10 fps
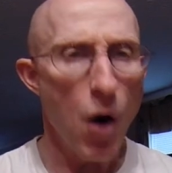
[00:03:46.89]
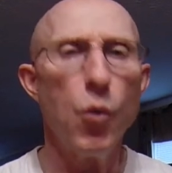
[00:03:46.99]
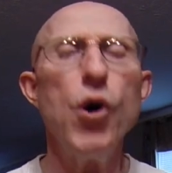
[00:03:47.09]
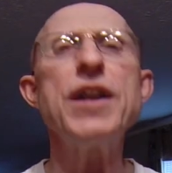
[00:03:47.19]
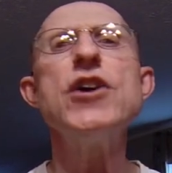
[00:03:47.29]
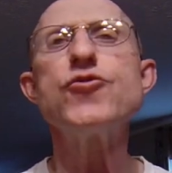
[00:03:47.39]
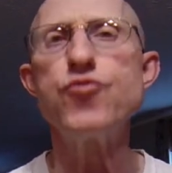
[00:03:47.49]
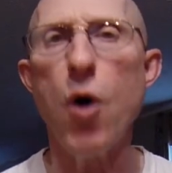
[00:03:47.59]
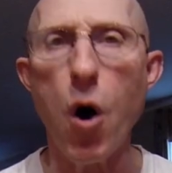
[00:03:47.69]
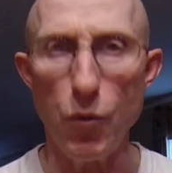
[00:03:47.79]
What is
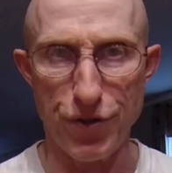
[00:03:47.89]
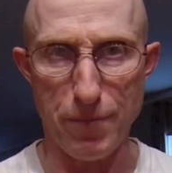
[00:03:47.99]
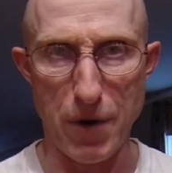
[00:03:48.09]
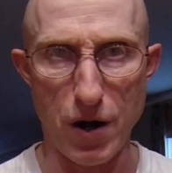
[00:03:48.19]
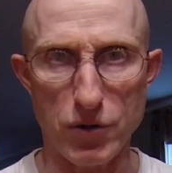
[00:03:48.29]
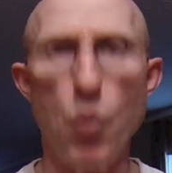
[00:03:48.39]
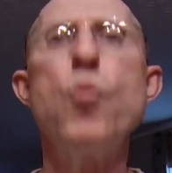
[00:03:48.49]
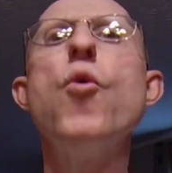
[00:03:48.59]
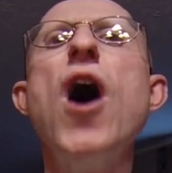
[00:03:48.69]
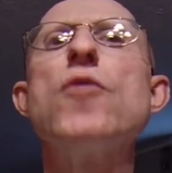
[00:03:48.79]
wrong with America?
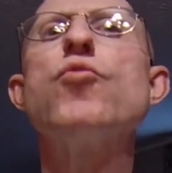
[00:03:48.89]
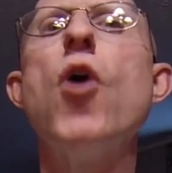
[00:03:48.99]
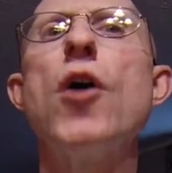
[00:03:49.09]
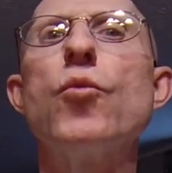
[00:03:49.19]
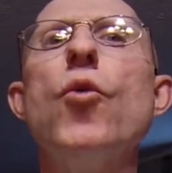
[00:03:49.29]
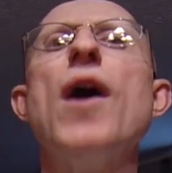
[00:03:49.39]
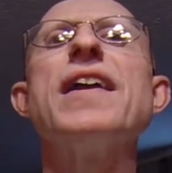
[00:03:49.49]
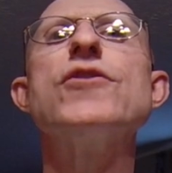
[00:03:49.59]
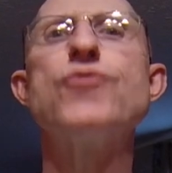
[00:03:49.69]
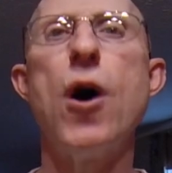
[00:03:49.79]
What
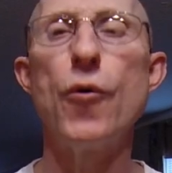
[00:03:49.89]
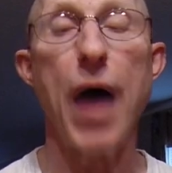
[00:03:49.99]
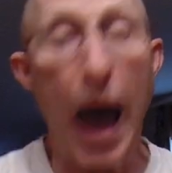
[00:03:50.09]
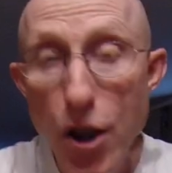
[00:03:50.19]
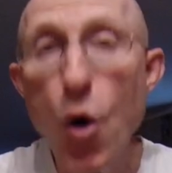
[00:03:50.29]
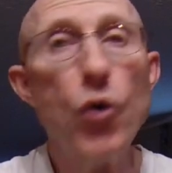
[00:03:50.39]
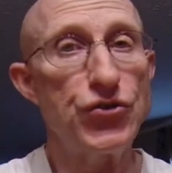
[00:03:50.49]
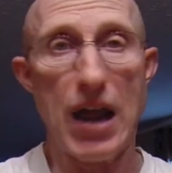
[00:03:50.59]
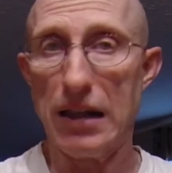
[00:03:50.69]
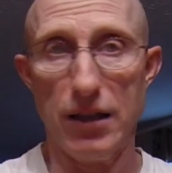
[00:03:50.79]
is wrong with it? I know
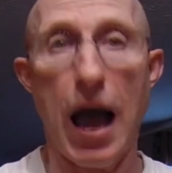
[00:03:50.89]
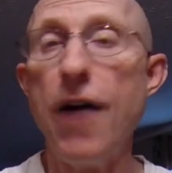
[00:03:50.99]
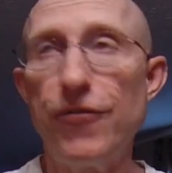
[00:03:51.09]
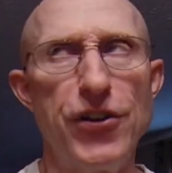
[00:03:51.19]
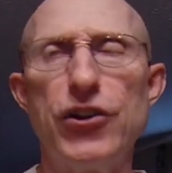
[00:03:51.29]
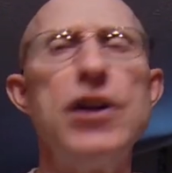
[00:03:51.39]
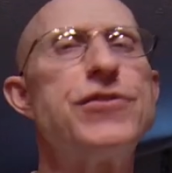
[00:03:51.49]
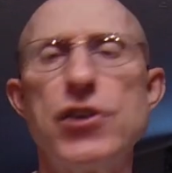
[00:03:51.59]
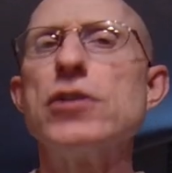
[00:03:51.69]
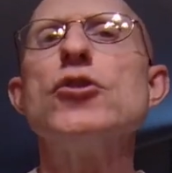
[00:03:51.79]
exactly. I figured
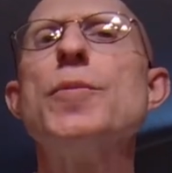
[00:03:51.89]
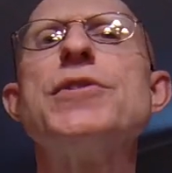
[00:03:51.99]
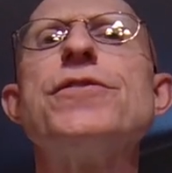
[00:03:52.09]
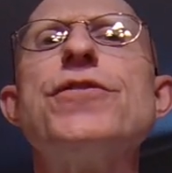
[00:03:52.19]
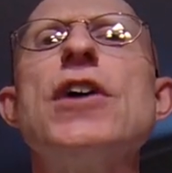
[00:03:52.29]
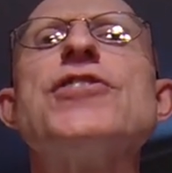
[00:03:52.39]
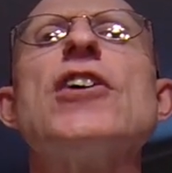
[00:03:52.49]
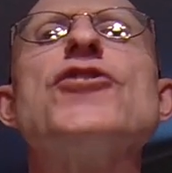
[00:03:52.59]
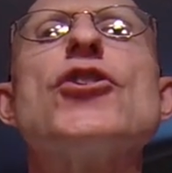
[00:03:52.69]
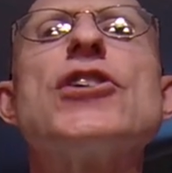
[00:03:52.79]
it took a little bit
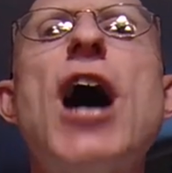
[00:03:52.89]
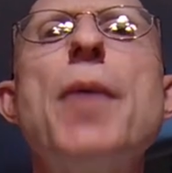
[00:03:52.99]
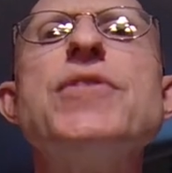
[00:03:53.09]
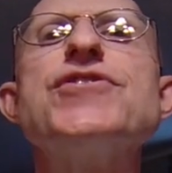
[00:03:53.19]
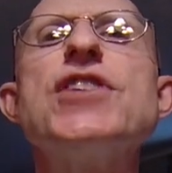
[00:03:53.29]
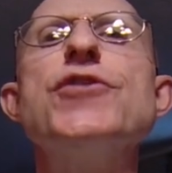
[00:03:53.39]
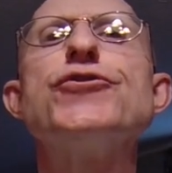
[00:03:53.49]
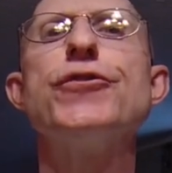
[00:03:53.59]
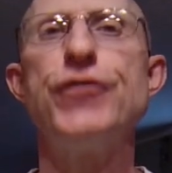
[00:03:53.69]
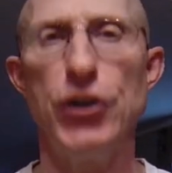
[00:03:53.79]
it took common
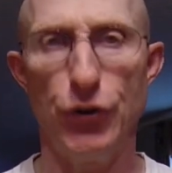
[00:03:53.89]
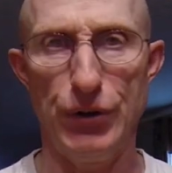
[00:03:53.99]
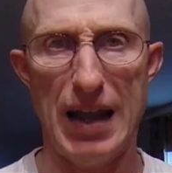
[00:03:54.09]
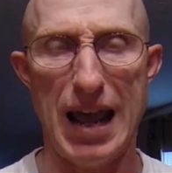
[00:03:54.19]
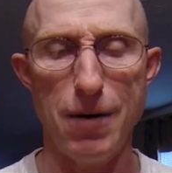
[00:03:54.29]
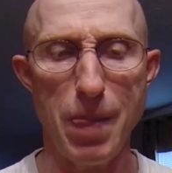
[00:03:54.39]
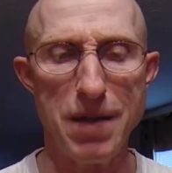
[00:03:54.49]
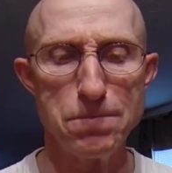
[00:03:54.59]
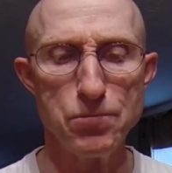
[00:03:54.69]
sense to figure it out.